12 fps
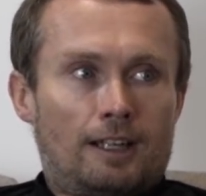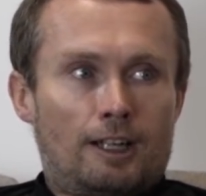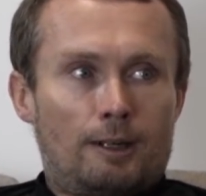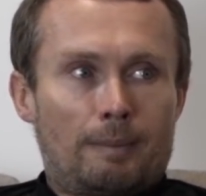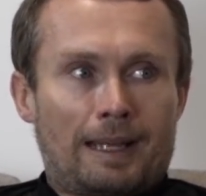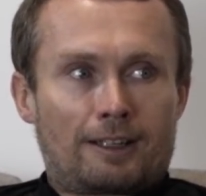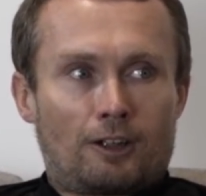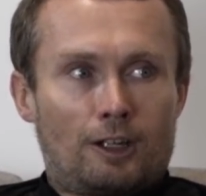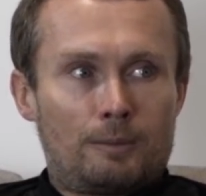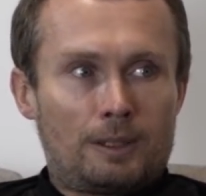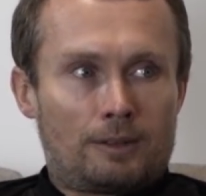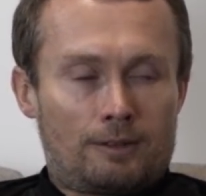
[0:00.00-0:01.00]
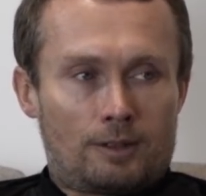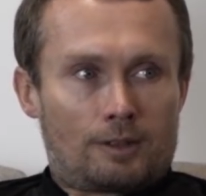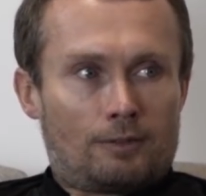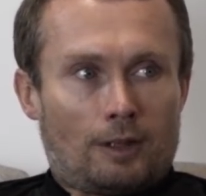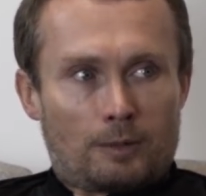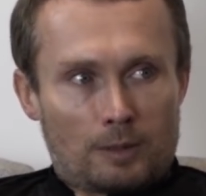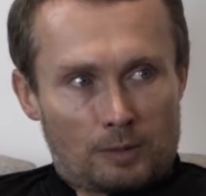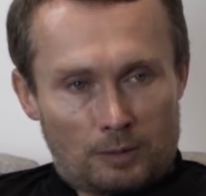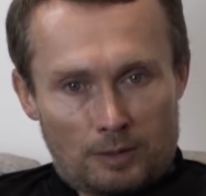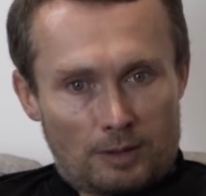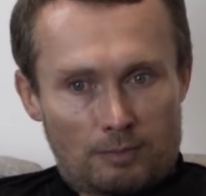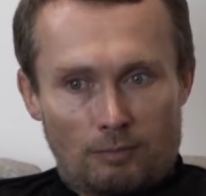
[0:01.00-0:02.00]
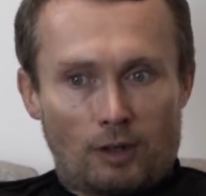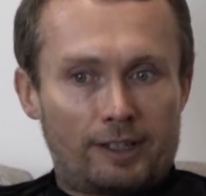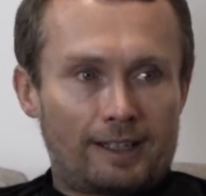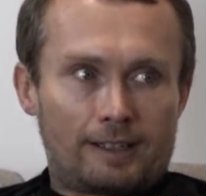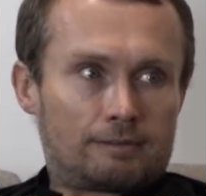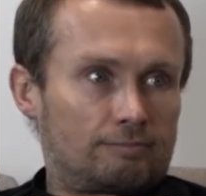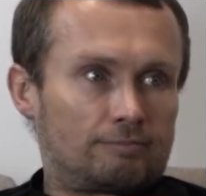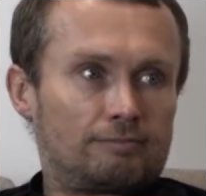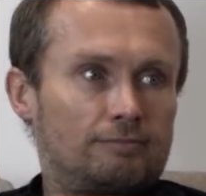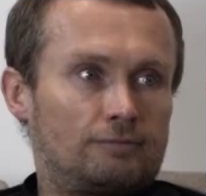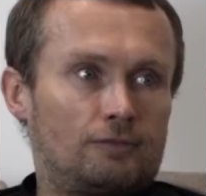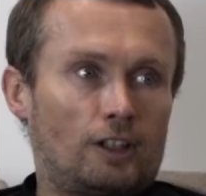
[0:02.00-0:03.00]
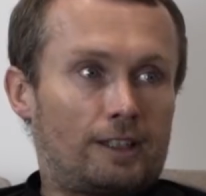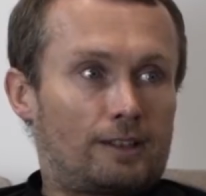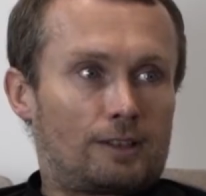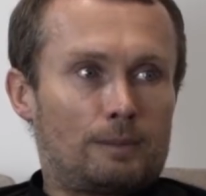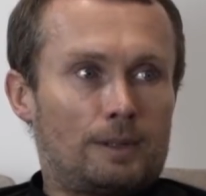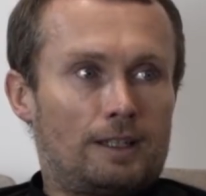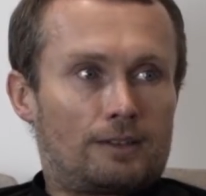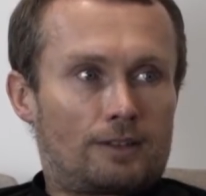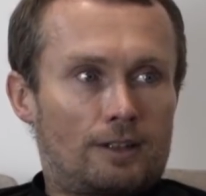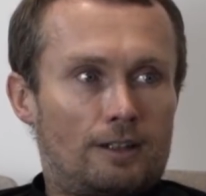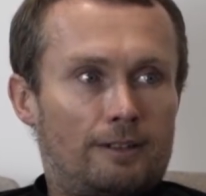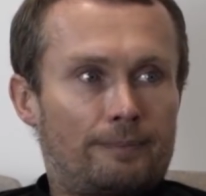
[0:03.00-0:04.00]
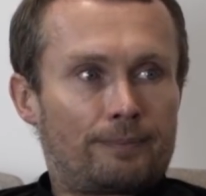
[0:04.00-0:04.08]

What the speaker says: Back home, you can just focus on just riding somewhere. So.